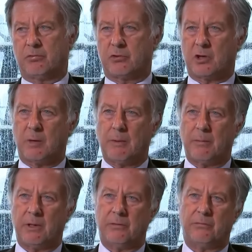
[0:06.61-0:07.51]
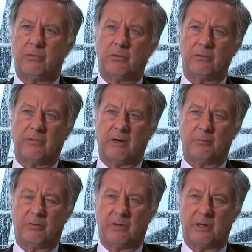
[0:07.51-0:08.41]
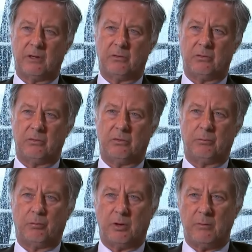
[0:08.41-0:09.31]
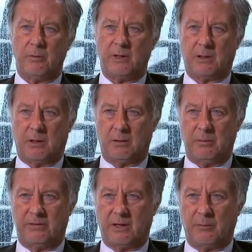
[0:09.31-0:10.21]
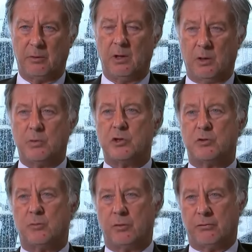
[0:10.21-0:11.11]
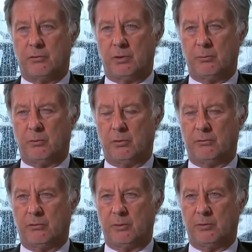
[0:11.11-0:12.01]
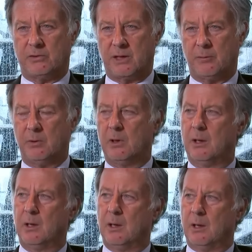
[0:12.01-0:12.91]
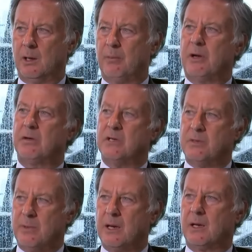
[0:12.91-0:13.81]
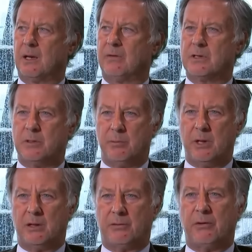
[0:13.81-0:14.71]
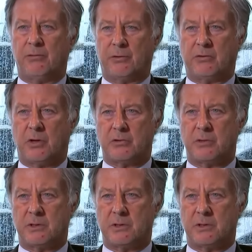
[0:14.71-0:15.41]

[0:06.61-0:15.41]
probably four to five percent into the premium economy segment, which is a more affordable, more affordable segment, because it's being kind of actually built. Infrastructure